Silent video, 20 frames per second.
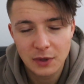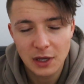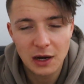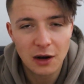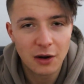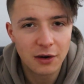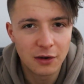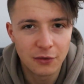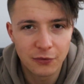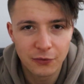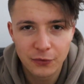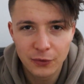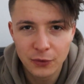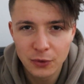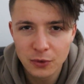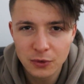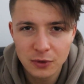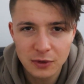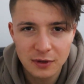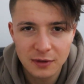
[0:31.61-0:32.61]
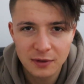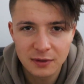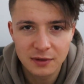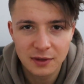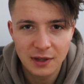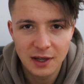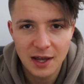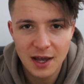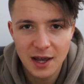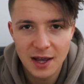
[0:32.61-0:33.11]
a lot of fruits,
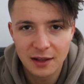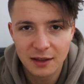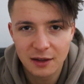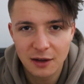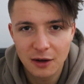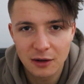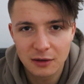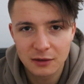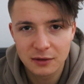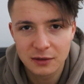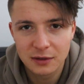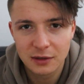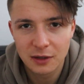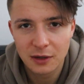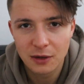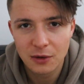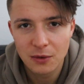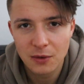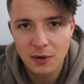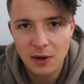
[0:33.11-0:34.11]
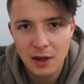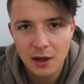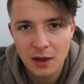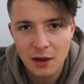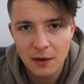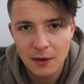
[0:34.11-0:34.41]
and also